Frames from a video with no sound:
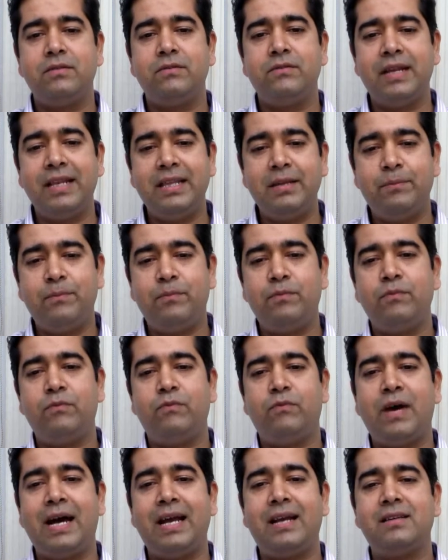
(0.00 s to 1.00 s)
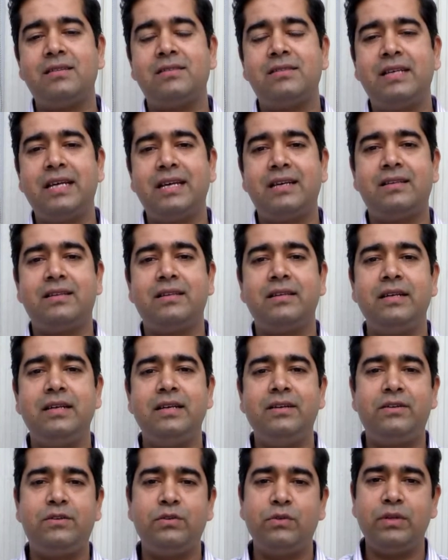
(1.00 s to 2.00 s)
When the virus gets
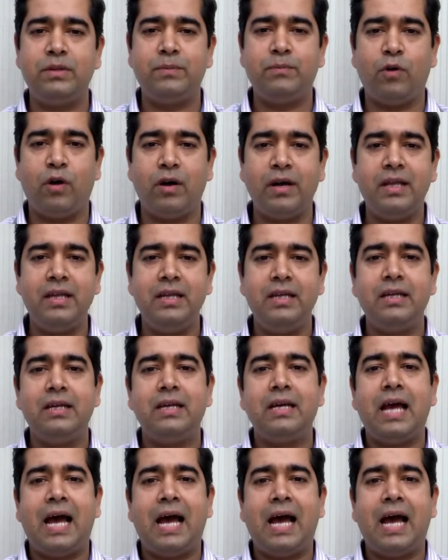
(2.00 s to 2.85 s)
into the body,